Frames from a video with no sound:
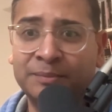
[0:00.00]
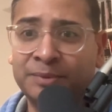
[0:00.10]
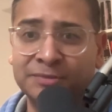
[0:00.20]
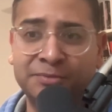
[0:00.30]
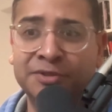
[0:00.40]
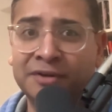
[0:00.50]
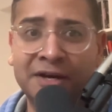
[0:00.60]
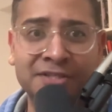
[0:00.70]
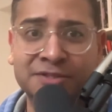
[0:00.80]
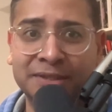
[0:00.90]

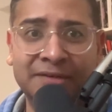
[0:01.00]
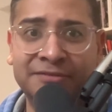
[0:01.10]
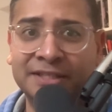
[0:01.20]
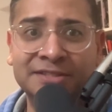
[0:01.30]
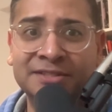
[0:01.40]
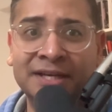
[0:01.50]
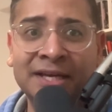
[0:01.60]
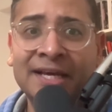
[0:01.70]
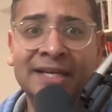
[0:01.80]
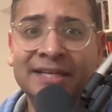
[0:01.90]
presbyteros, whatever. He's not.
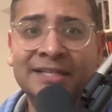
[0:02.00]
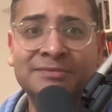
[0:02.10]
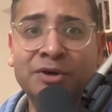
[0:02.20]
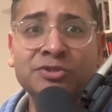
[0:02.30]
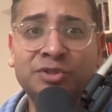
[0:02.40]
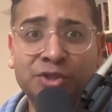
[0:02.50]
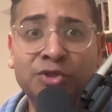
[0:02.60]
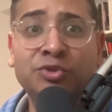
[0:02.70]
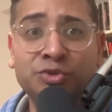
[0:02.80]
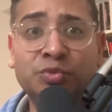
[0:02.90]
His most
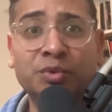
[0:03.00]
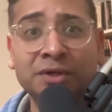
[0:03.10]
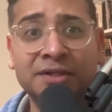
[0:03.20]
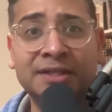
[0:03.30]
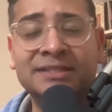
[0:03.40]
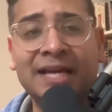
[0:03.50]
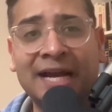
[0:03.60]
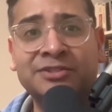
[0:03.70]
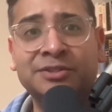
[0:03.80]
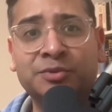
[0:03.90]
used word is
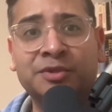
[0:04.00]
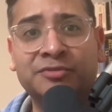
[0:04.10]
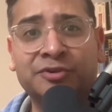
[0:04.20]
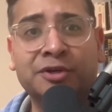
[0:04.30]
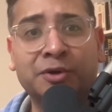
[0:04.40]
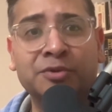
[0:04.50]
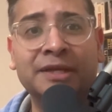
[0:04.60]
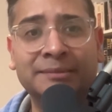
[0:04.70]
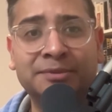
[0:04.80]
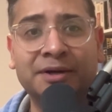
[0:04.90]
actually the word for
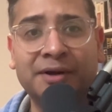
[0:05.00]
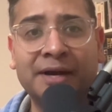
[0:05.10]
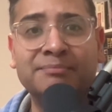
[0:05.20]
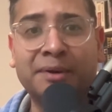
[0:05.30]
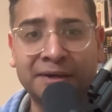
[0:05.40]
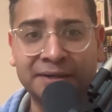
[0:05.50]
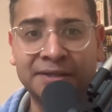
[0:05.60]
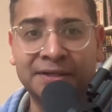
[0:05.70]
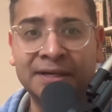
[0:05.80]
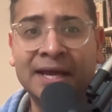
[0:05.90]
co-laborer and
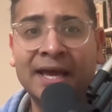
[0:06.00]
partner.